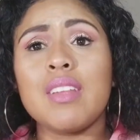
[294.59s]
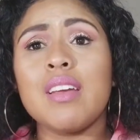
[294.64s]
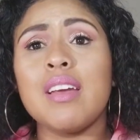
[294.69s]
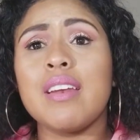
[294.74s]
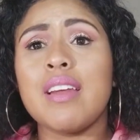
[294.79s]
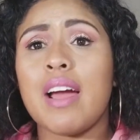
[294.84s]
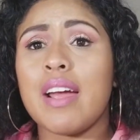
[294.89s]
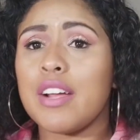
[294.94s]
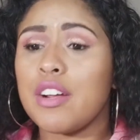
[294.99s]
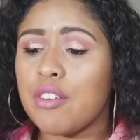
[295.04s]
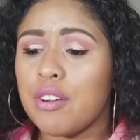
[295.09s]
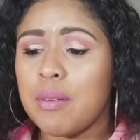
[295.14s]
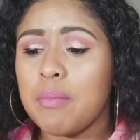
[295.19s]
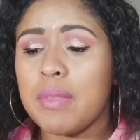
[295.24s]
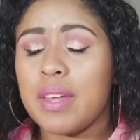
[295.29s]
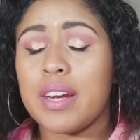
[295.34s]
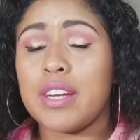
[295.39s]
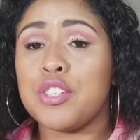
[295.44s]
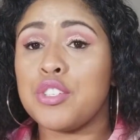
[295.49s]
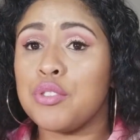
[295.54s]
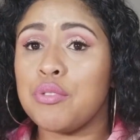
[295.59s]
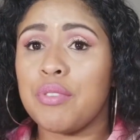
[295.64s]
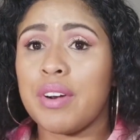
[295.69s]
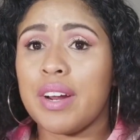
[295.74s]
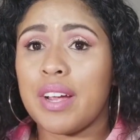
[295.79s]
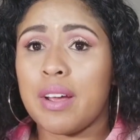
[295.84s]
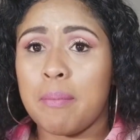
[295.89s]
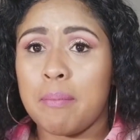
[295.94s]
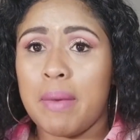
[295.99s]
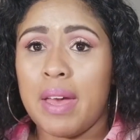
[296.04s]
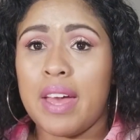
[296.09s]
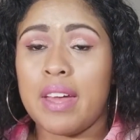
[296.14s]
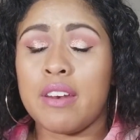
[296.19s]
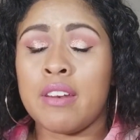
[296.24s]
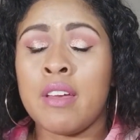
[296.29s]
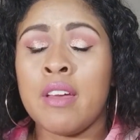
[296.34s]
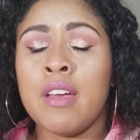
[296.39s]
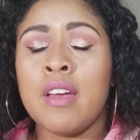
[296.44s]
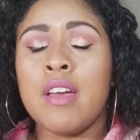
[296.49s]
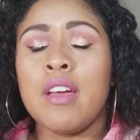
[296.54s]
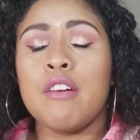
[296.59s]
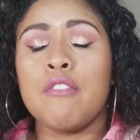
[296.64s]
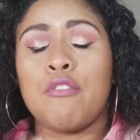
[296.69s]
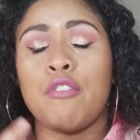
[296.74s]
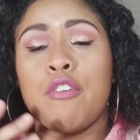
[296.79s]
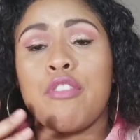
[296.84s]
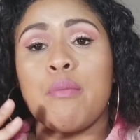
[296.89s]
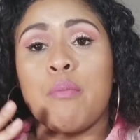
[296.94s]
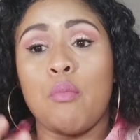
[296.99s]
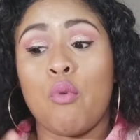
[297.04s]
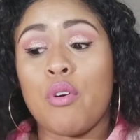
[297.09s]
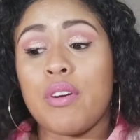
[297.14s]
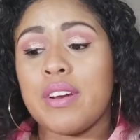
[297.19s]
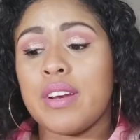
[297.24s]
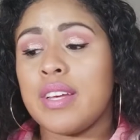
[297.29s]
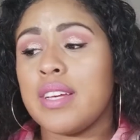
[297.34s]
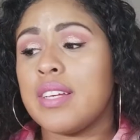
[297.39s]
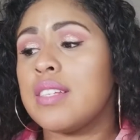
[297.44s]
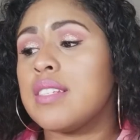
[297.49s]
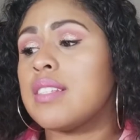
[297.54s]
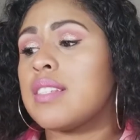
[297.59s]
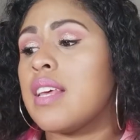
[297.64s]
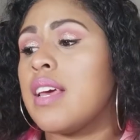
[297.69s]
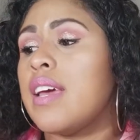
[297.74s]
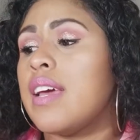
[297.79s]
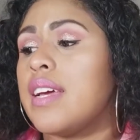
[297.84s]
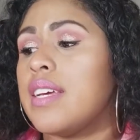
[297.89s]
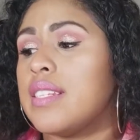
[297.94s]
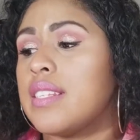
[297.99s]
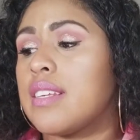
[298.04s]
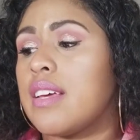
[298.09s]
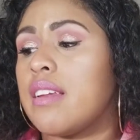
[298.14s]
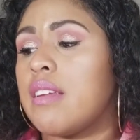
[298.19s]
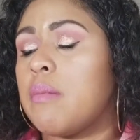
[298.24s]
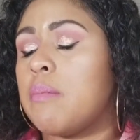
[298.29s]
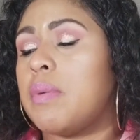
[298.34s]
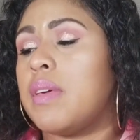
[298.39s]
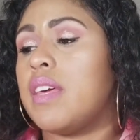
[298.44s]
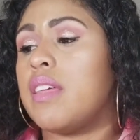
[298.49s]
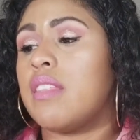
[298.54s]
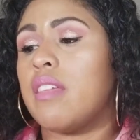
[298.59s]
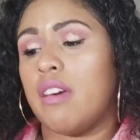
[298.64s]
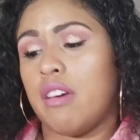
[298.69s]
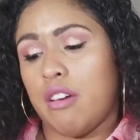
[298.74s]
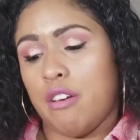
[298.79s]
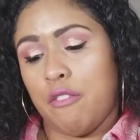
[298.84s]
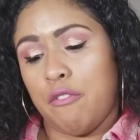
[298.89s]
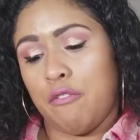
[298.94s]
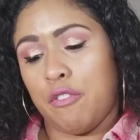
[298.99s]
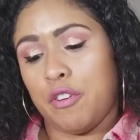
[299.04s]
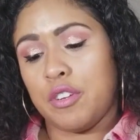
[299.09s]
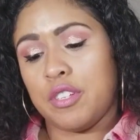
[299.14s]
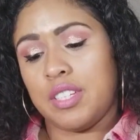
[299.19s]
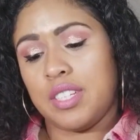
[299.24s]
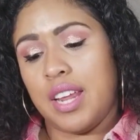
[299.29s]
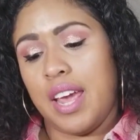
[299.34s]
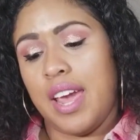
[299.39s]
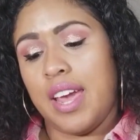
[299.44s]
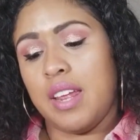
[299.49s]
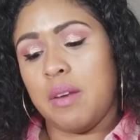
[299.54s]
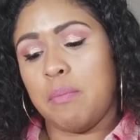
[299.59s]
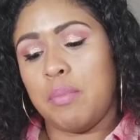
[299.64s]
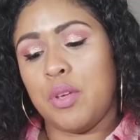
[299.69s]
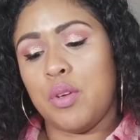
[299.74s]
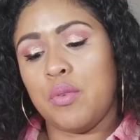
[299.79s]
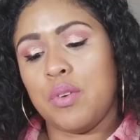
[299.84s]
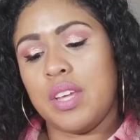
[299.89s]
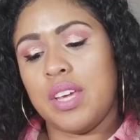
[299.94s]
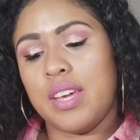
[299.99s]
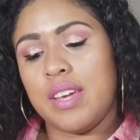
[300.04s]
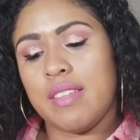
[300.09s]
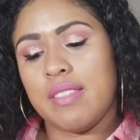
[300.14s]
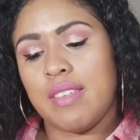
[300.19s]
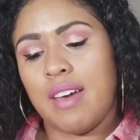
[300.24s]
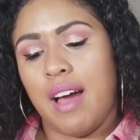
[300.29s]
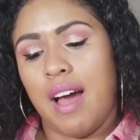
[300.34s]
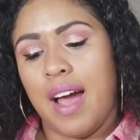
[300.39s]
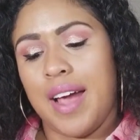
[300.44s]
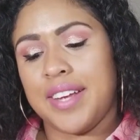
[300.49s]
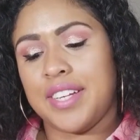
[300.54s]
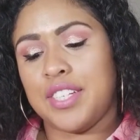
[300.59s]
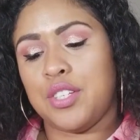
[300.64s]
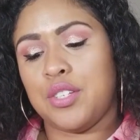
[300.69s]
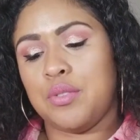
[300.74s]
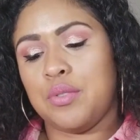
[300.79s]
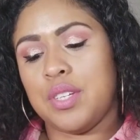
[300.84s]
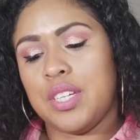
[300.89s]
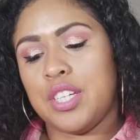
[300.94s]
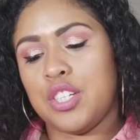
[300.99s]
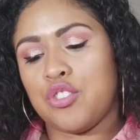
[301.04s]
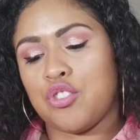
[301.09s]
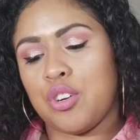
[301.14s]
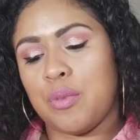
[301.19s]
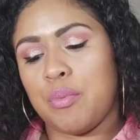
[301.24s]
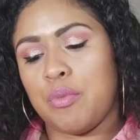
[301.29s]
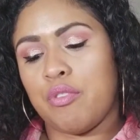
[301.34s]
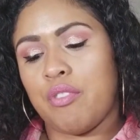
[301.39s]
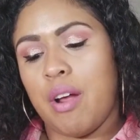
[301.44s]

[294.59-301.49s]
An eye cream that I do recommend for the mornings is going to be the First Aid Beauty, the Eye Duty Triple